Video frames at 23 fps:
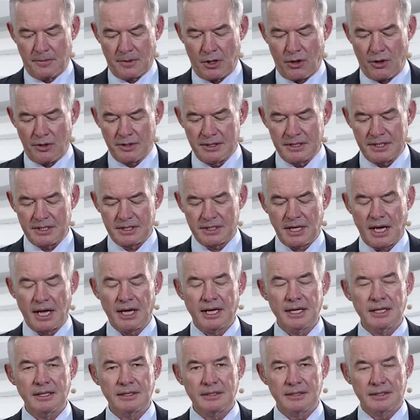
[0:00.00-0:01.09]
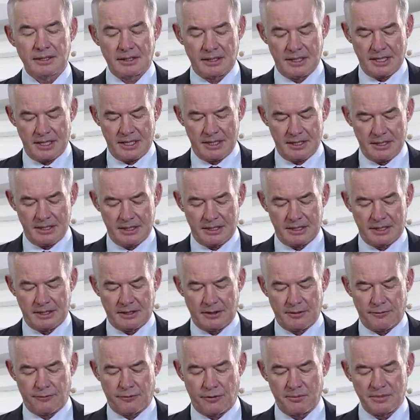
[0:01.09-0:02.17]
on-site, and
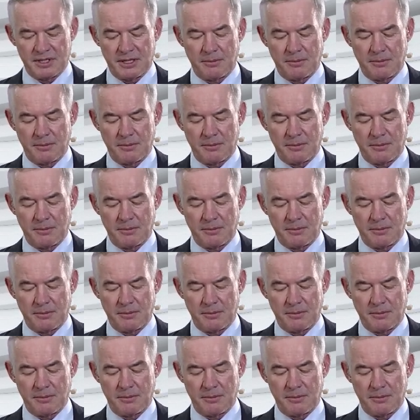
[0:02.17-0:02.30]
from